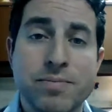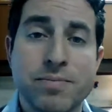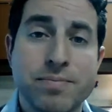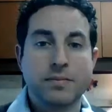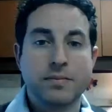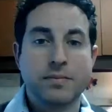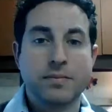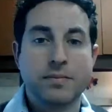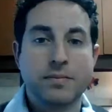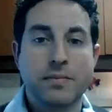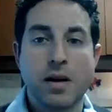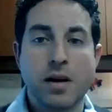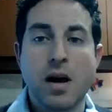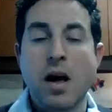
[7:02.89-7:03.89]

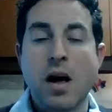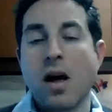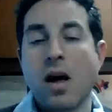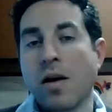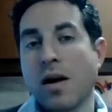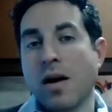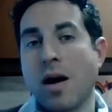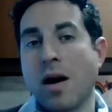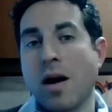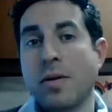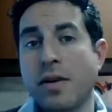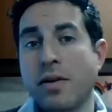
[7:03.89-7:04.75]
A couple of other